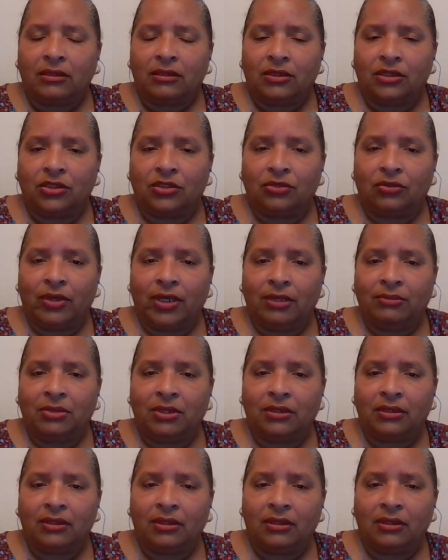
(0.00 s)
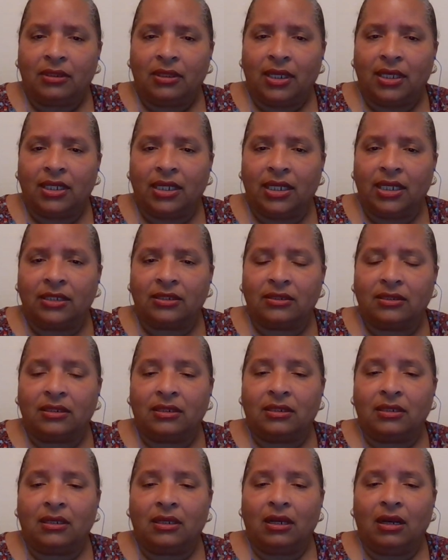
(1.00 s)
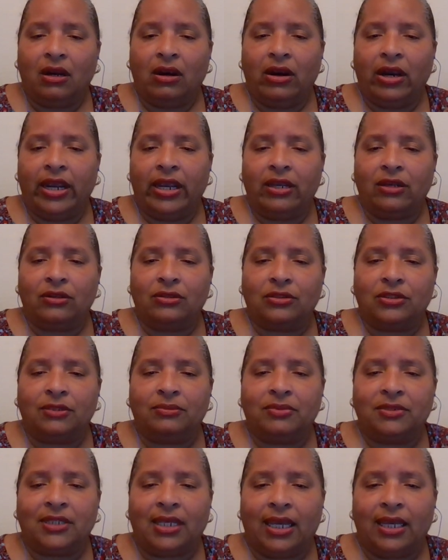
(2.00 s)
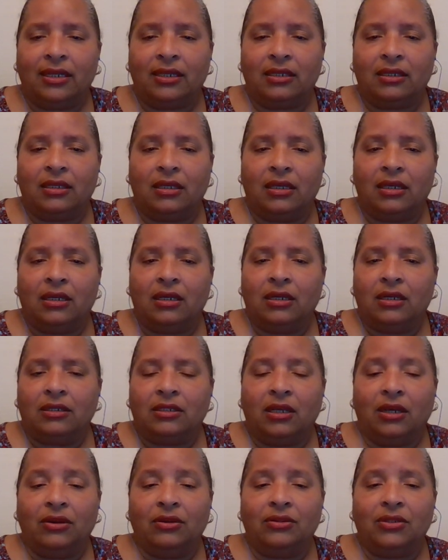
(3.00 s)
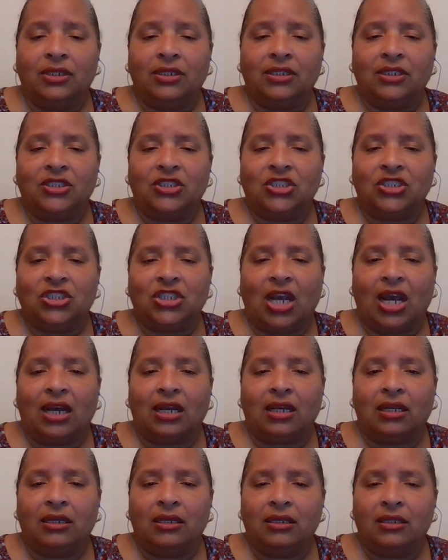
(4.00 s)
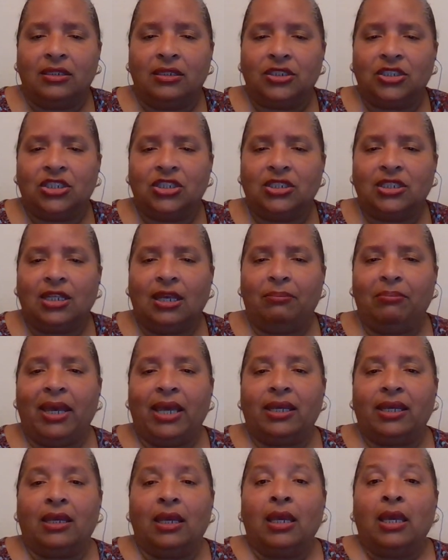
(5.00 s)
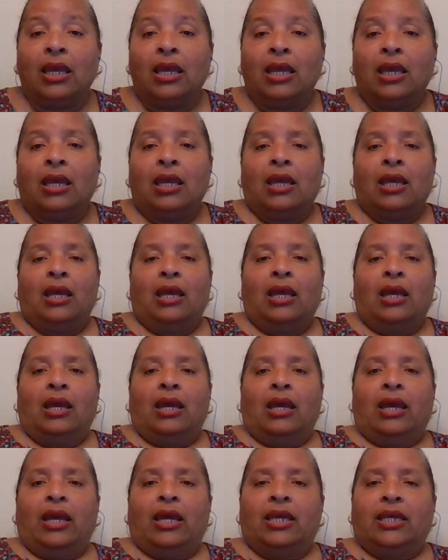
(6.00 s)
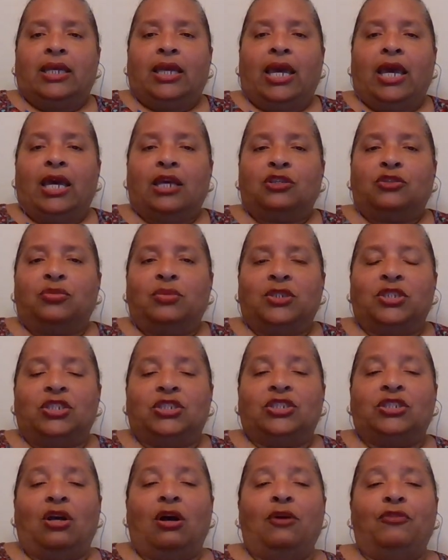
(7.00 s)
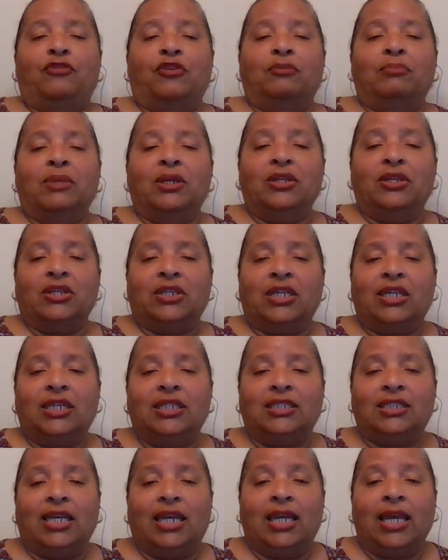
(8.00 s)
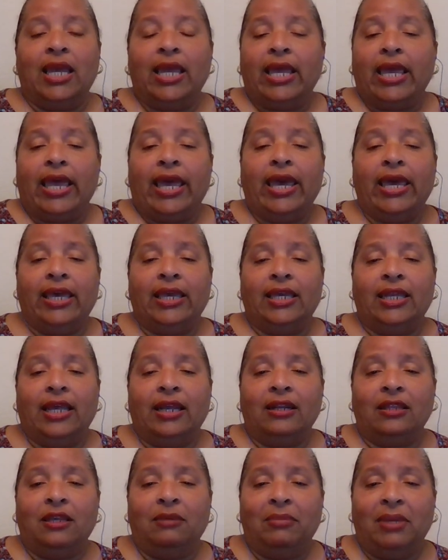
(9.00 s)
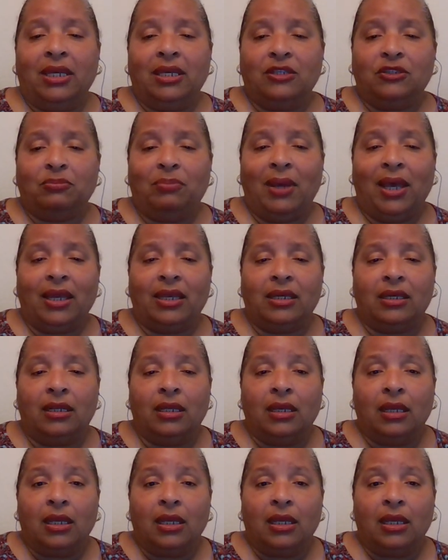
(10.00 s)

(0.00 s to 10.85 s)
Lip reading: She screamed. In an instant, her anger subsided, turned into shock. She stepped back and gasped when she saw a familiar keychain hanging out of the man's pocket.